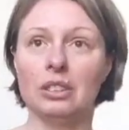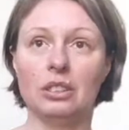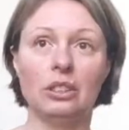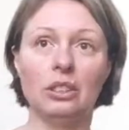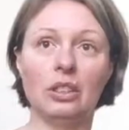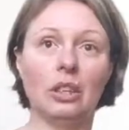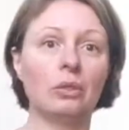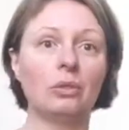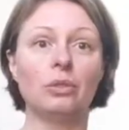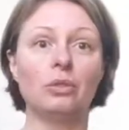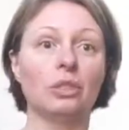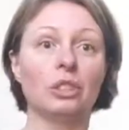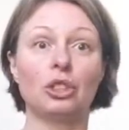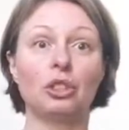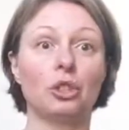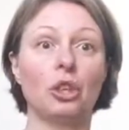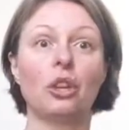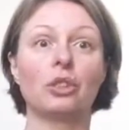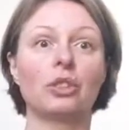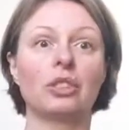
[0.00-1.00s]
you know,
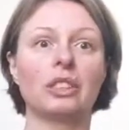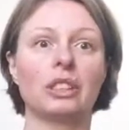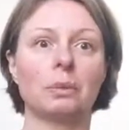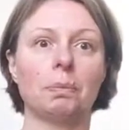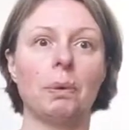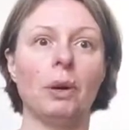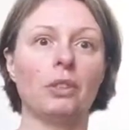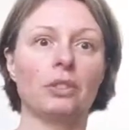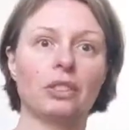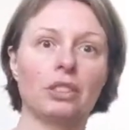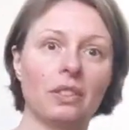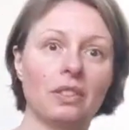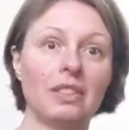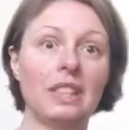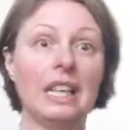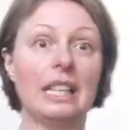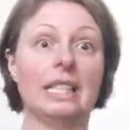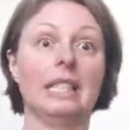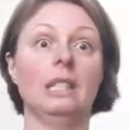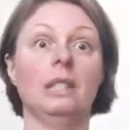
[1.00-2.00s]
shock response of
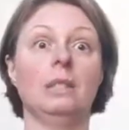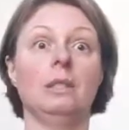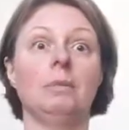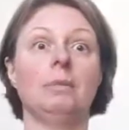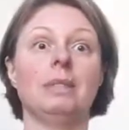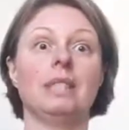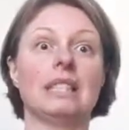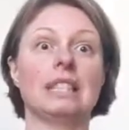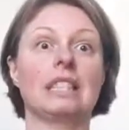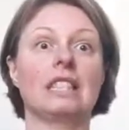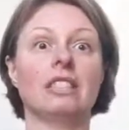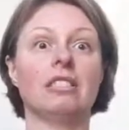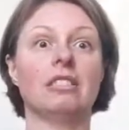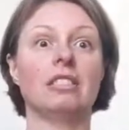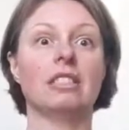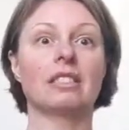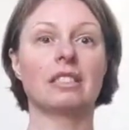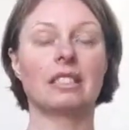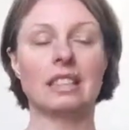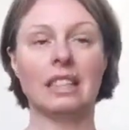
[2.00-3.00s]
like, oh my
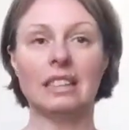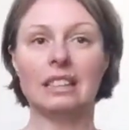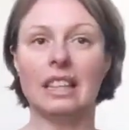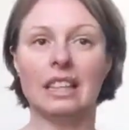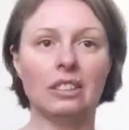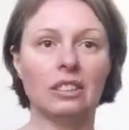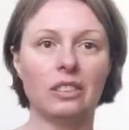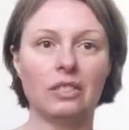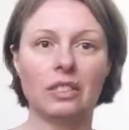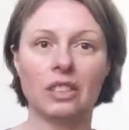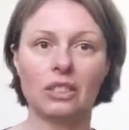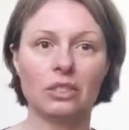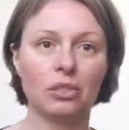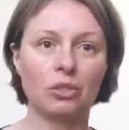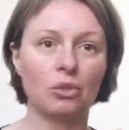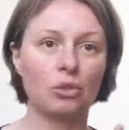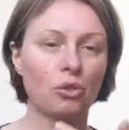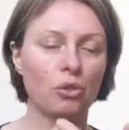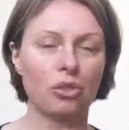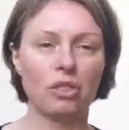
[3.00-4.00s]
God, and then you've
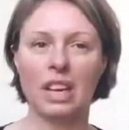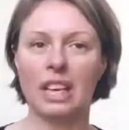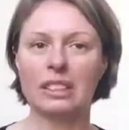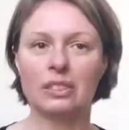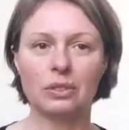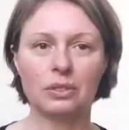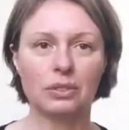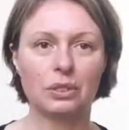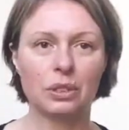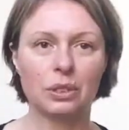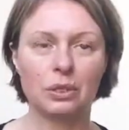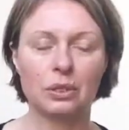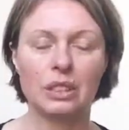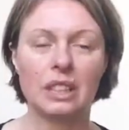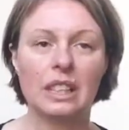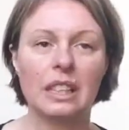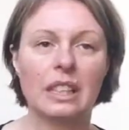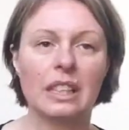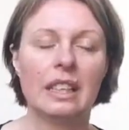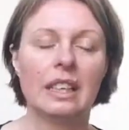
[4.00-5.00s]
got
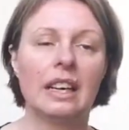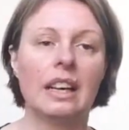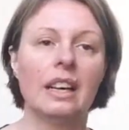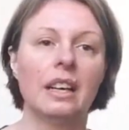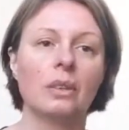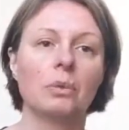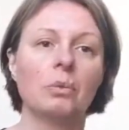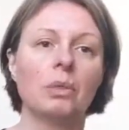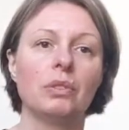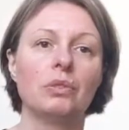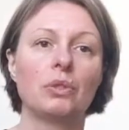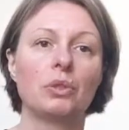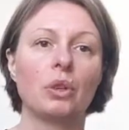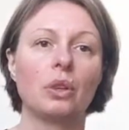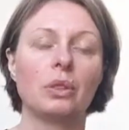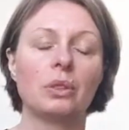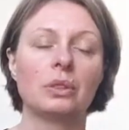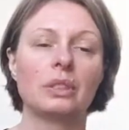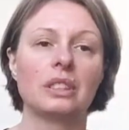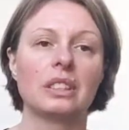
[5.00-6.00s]
dreadful
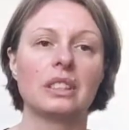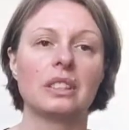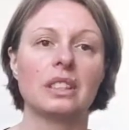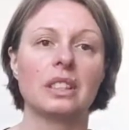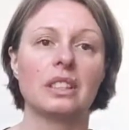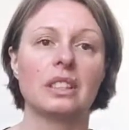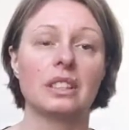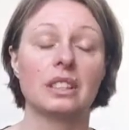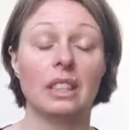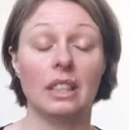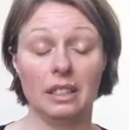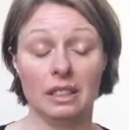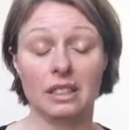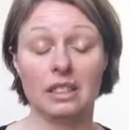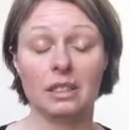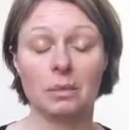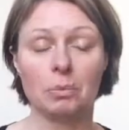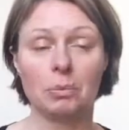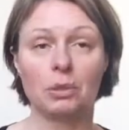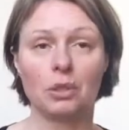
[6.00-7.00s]
withdrawal
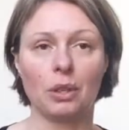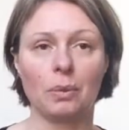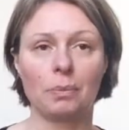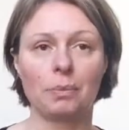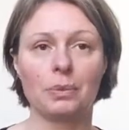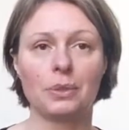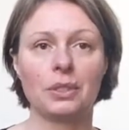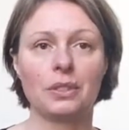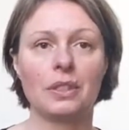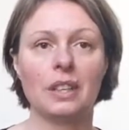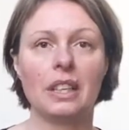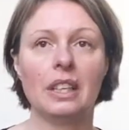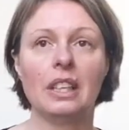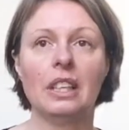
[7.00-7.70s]
symptoms.